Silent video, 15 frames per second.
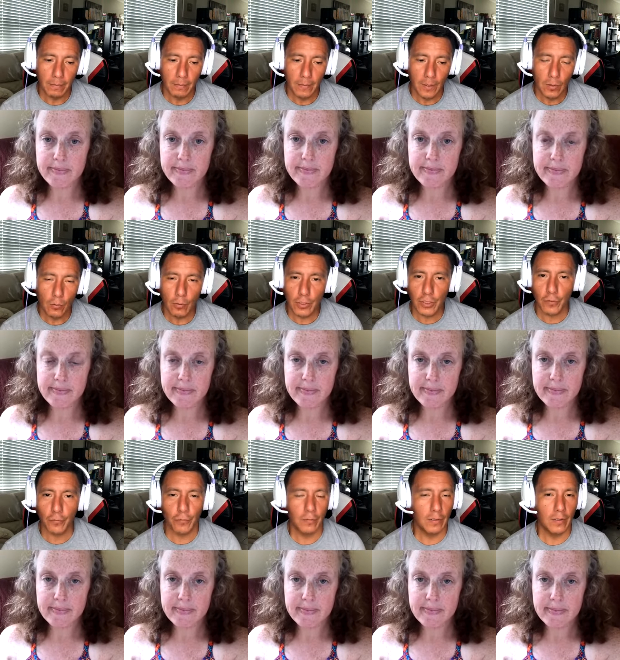Speaker 1: who was your
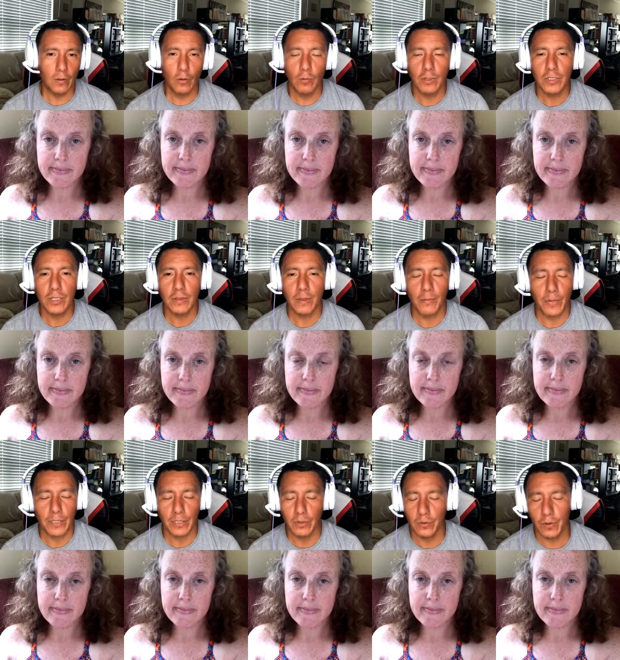who was the person
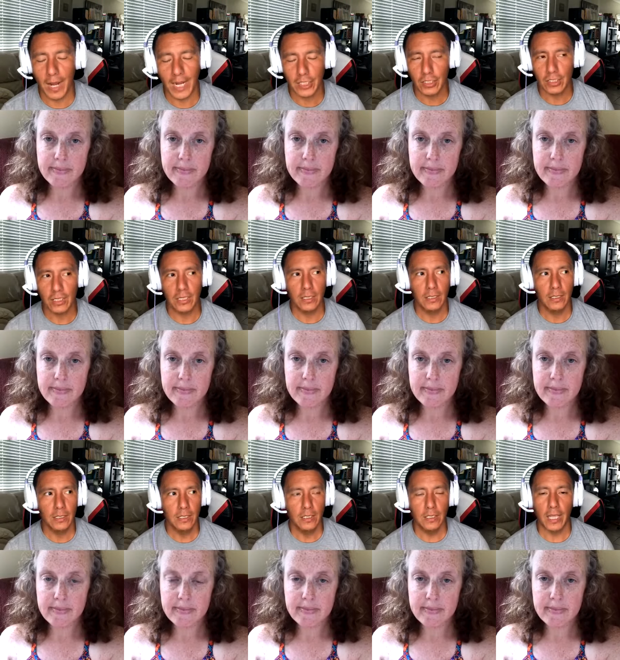who actually
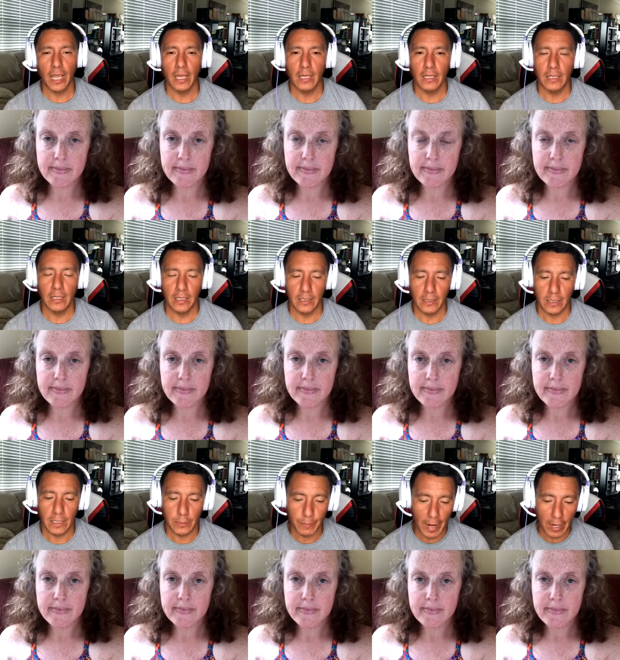uh, uh,
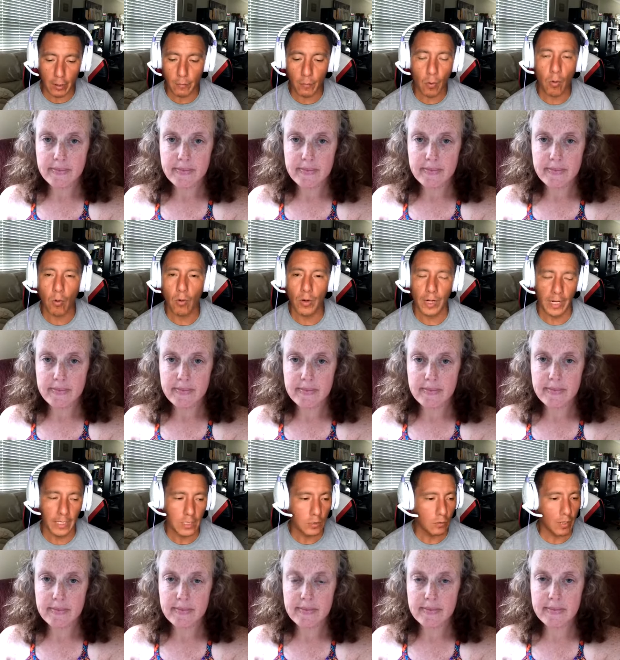inspired more and
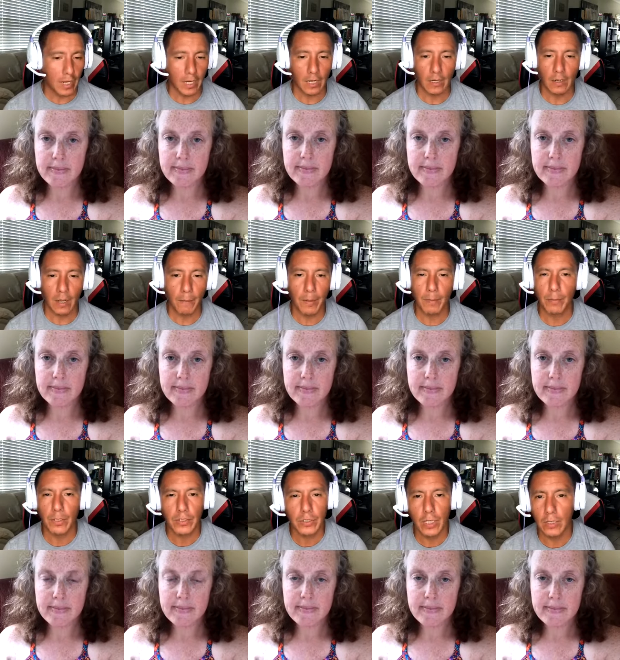so kind of like the
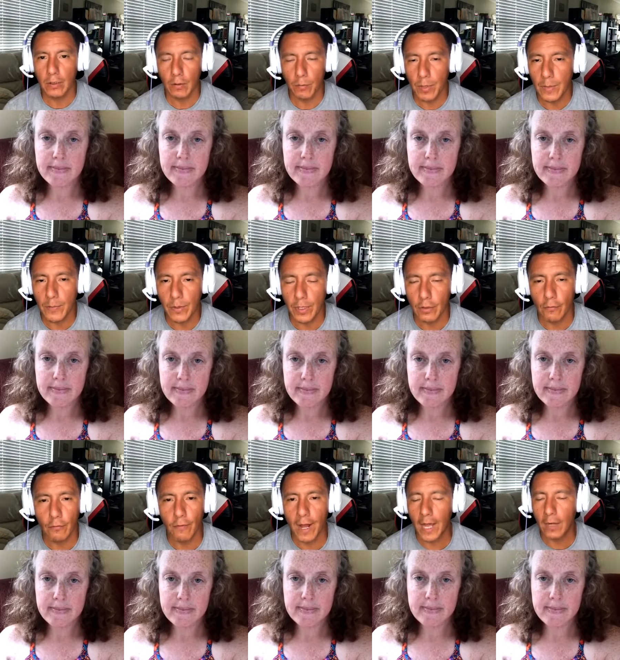person that, or people that you
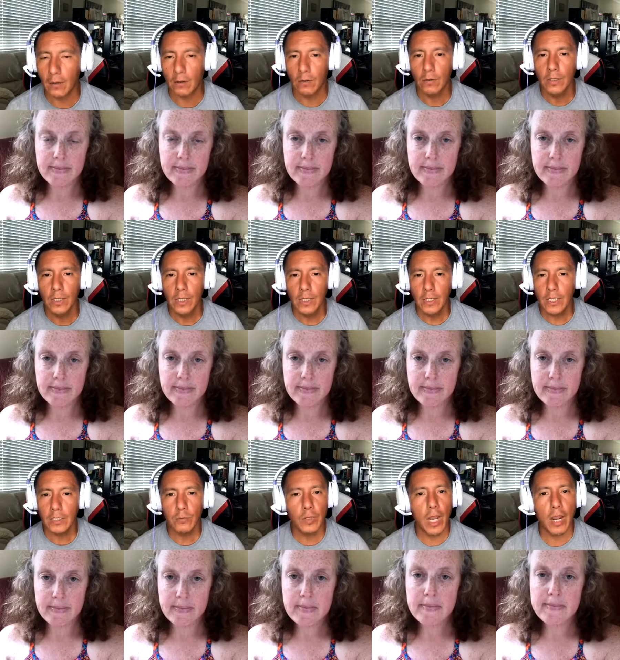follow because
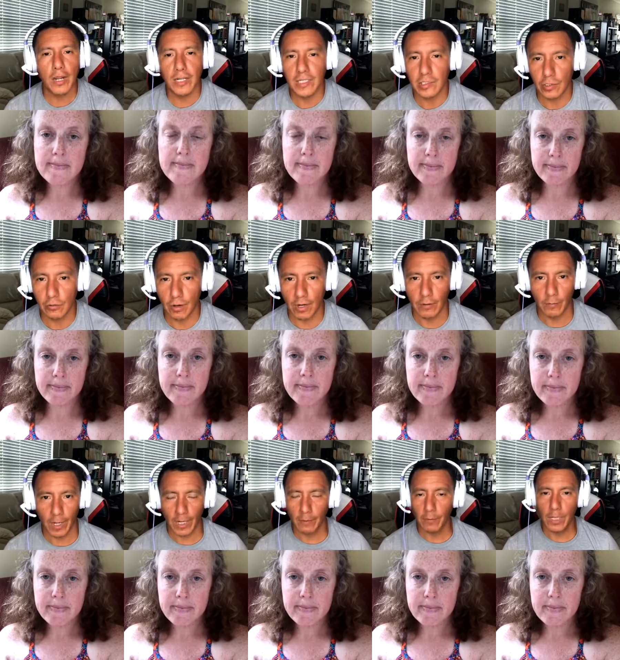we are on instagram
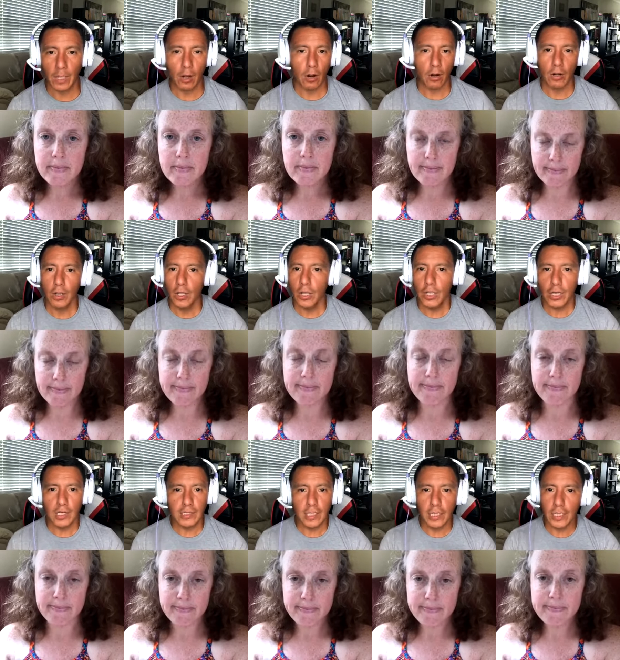right we are
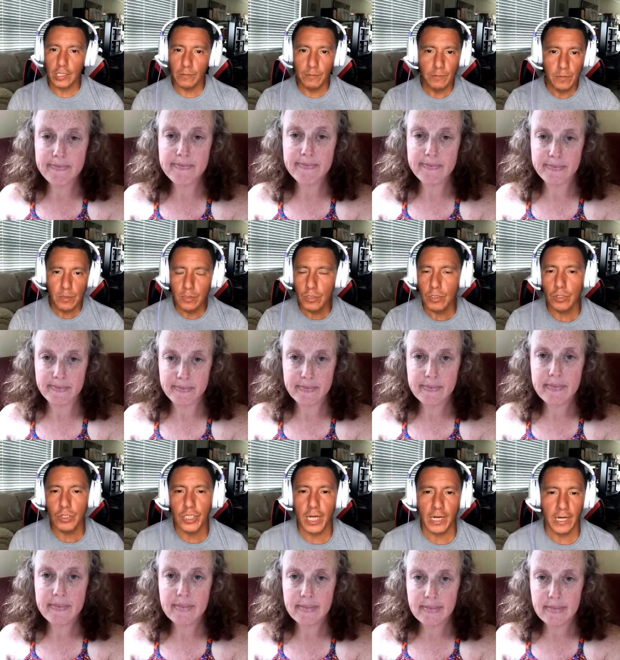constantly you know
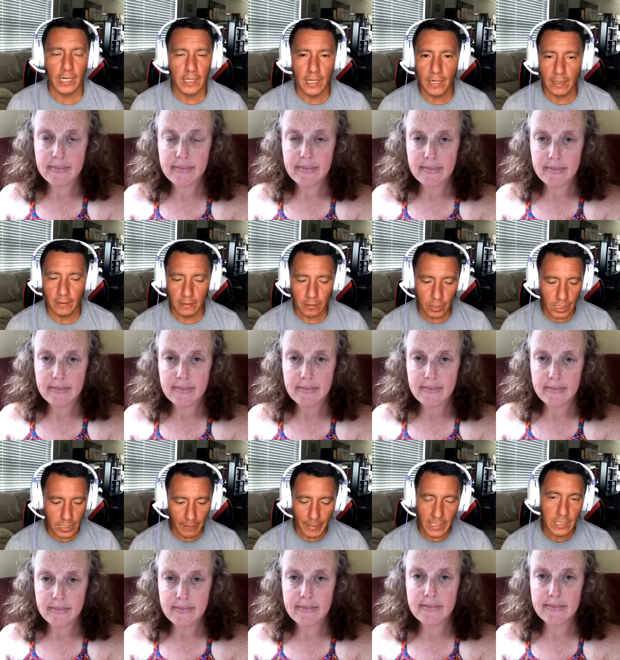checking these
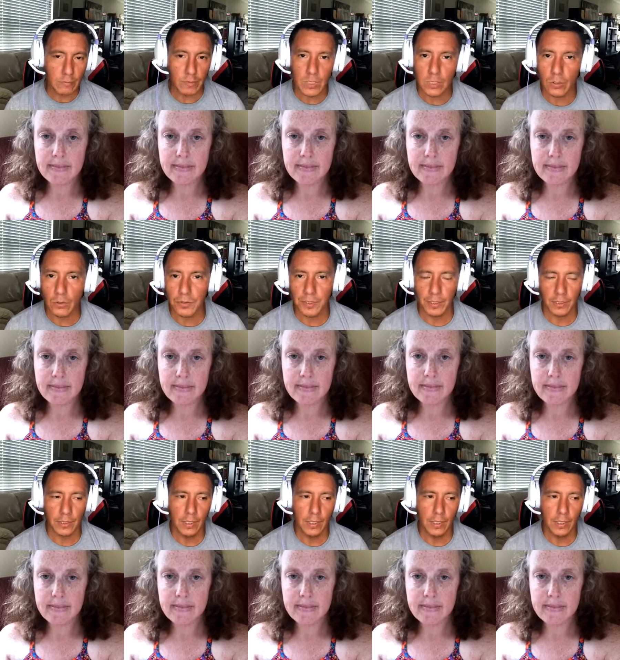amazing results and